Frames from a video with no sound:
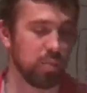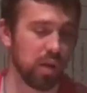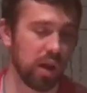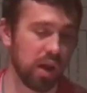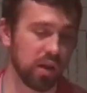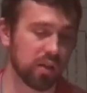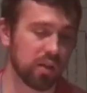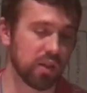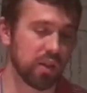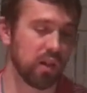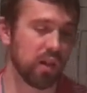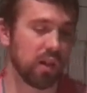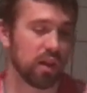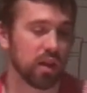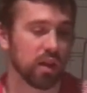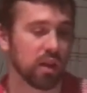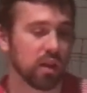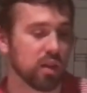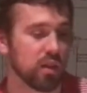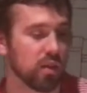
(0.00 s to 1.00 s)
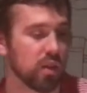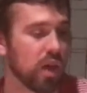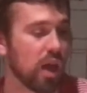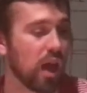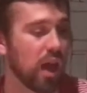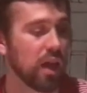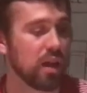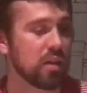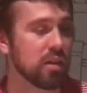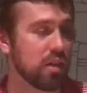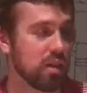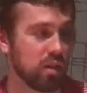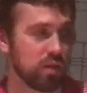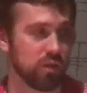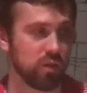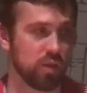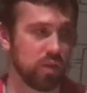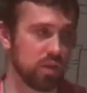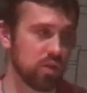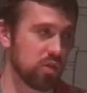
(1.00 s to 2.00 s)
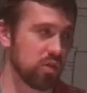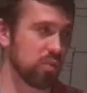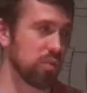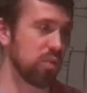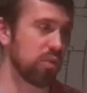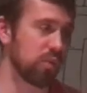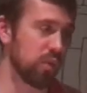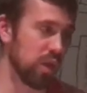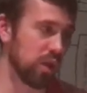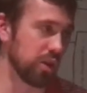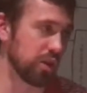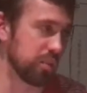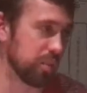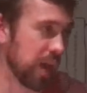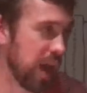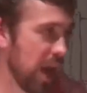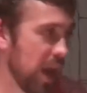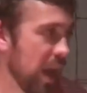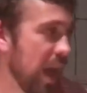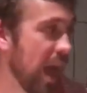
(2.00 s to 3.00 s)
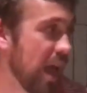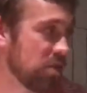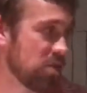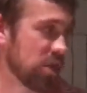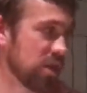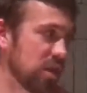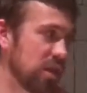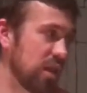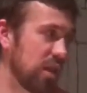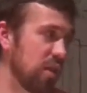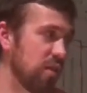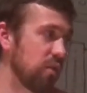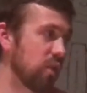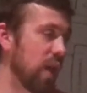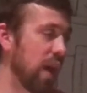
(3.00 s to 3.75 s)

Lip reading: but kind of needs to be followed by an adjective.